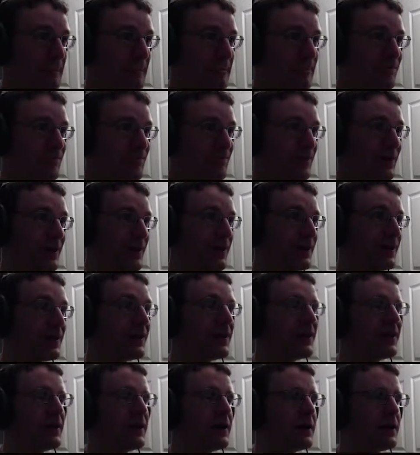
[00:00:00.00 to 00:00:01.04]
Got him.
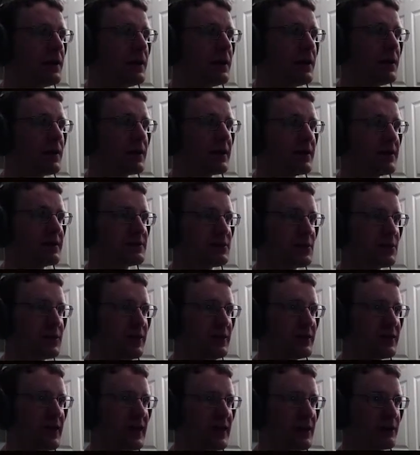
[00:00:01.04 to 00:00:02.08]
Okay, there's
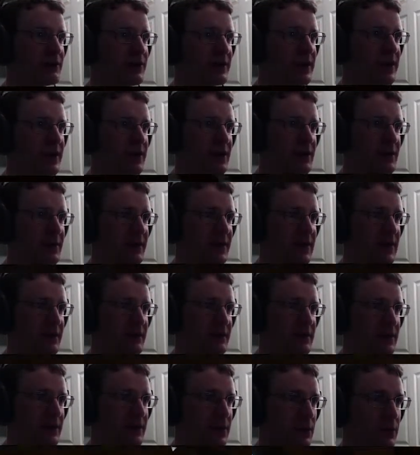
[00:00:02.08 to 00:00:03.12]
another guy over here, but I don't
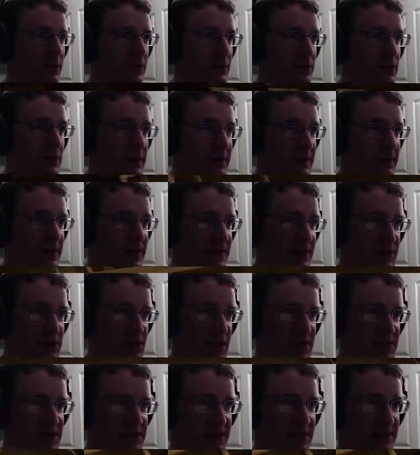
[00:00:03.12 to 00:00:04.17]
know. Oh, I'm gonna get the
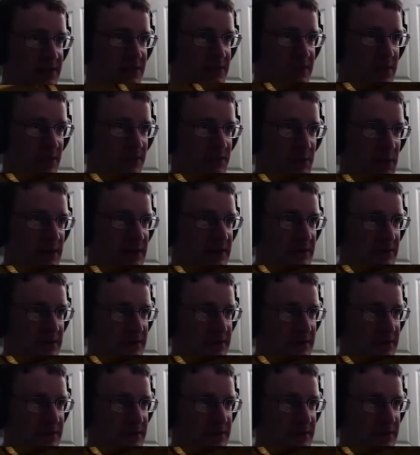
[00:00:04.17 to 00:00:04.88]
chest. Cover me.